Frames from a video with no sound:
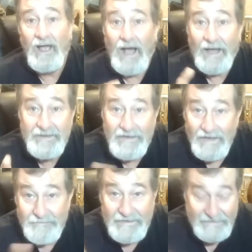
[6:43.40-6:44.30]
I did
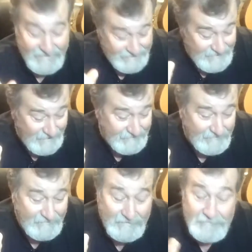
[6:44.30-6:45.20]
not mean to get
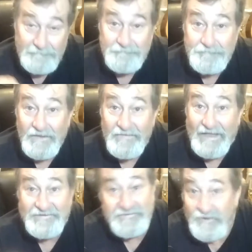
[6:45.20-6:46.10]

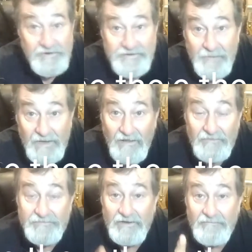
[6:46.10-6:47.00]
that serious about all
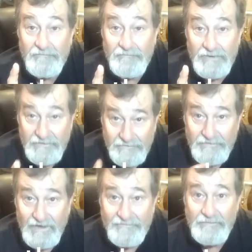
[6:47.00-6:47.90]
this stuff, but you
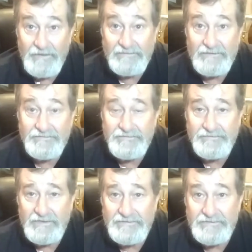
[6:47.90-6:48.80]
do have to make these
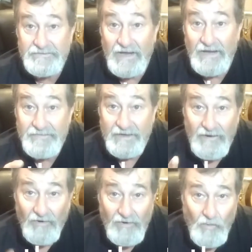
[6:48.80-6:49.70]
decisions, and they
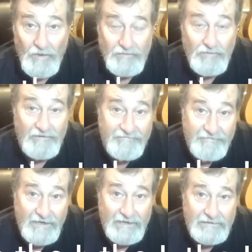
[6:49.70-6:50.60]
are going to
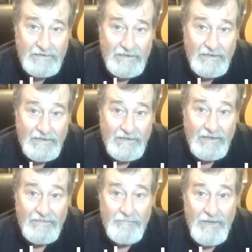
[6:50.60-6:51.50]
affect
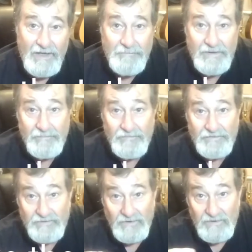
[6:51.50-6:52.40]
the amount of people
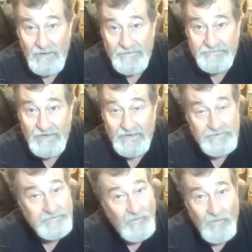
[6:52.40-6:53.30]
that's going to come inside
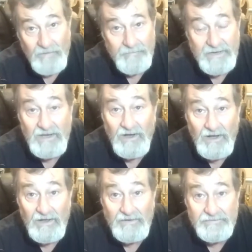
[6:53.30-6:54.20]
your door,
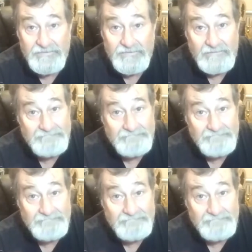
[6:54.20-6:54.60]
because